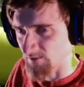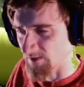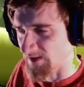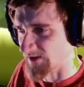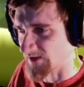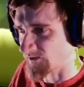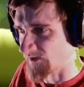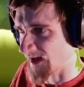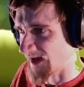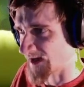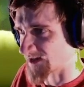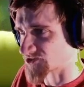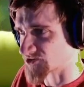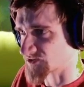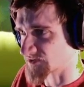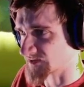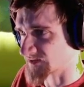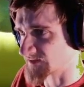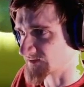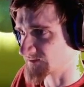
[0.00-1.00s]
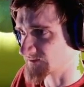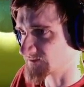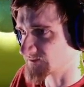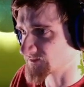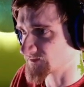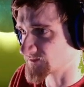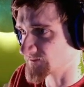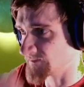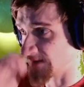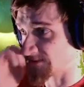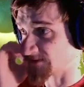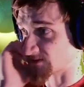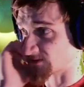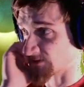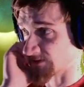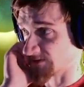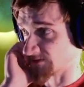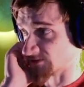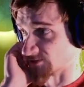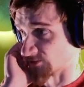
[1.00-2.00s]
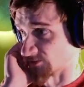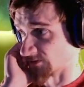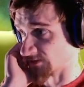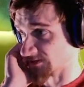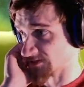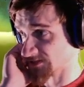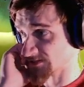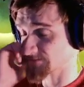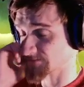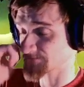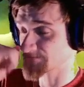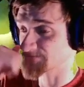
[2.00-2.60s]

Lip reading: way he'll actually maybe clean the toilets.